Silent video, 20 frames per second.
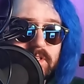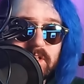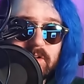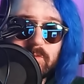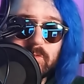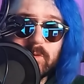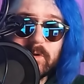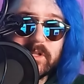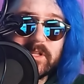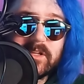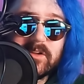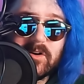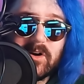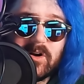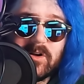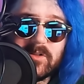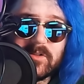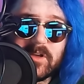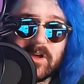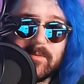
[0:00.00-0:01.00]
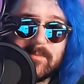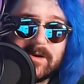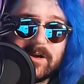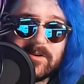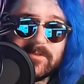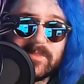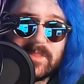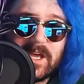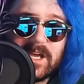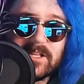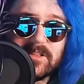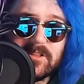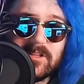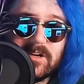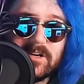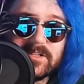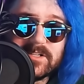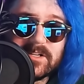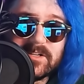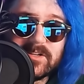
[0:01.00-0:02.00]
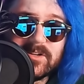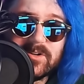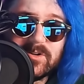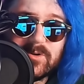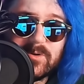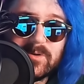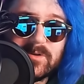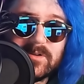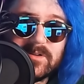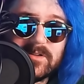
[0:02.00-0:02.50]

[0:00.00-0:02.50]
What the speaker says: they really all come out that long ago?